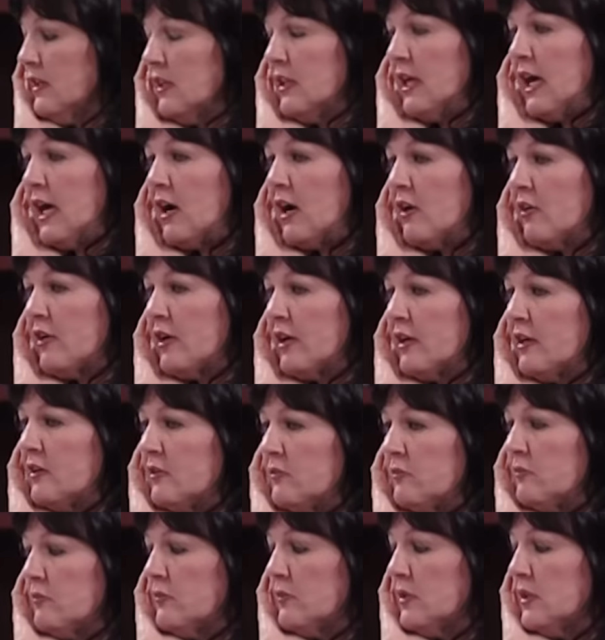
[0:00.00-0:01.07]
allow
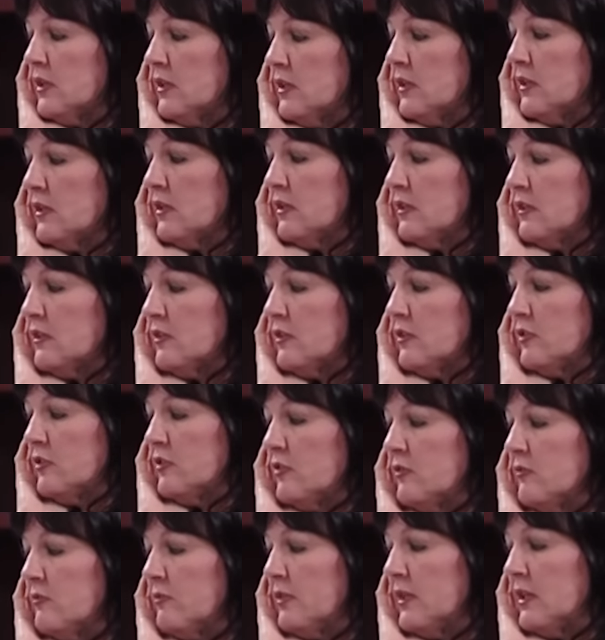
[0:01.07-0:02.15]
him
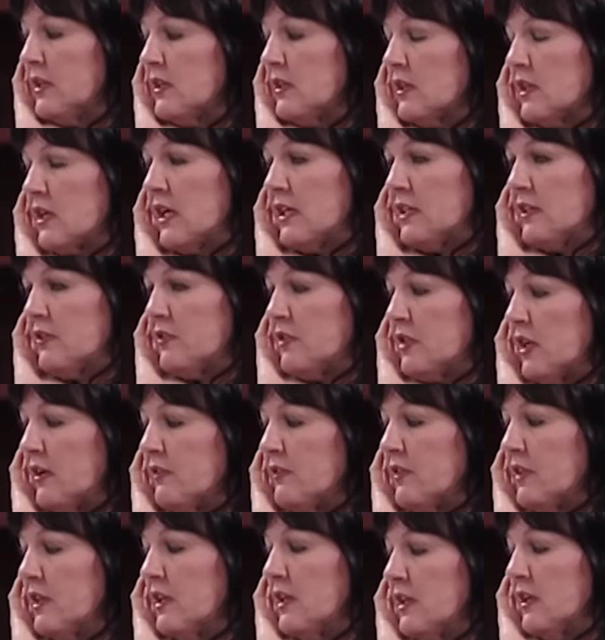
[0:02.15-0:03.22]
to be the kind of
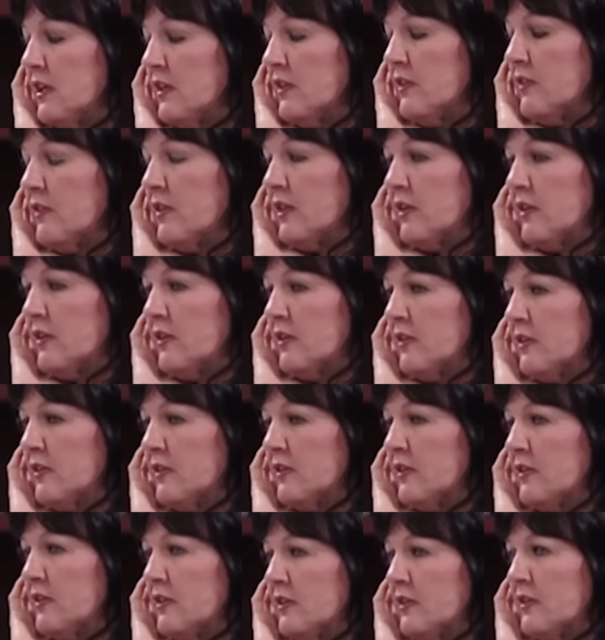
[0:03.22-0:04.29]
chef that he is here
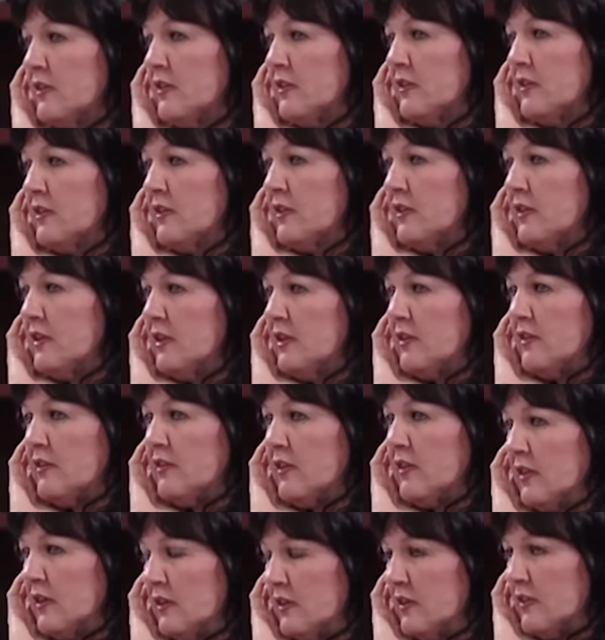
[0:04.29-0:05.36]

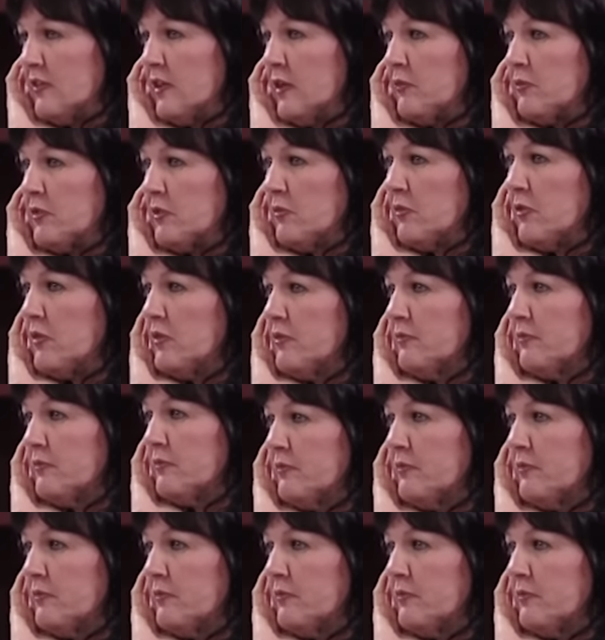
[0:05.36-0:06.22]
is unacceptable.